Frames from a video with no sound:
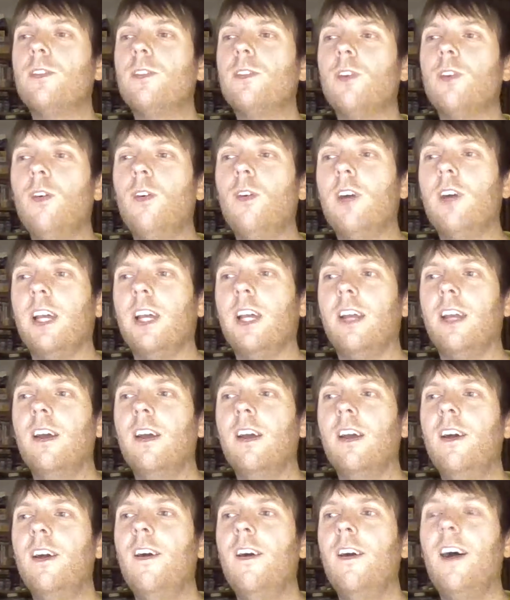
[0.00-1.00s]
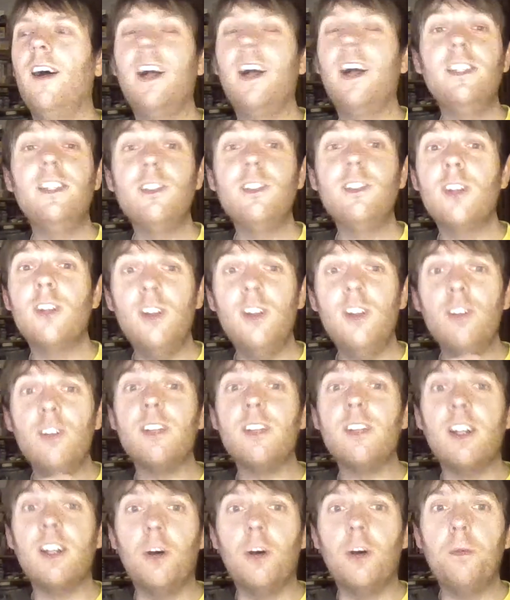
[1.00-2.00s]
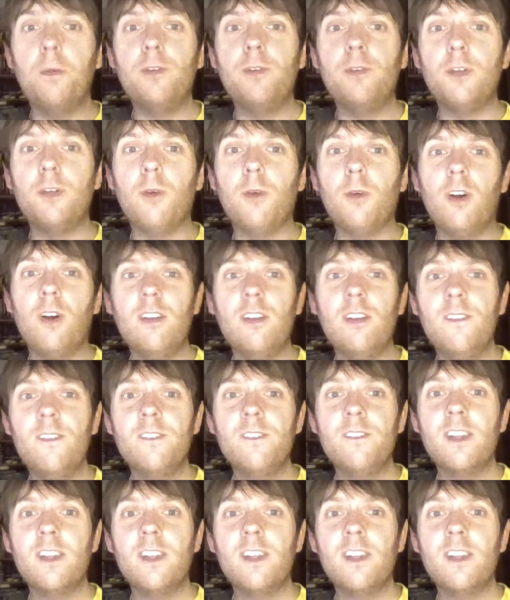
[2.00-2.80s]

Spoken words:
toy. And you can look that up if you want.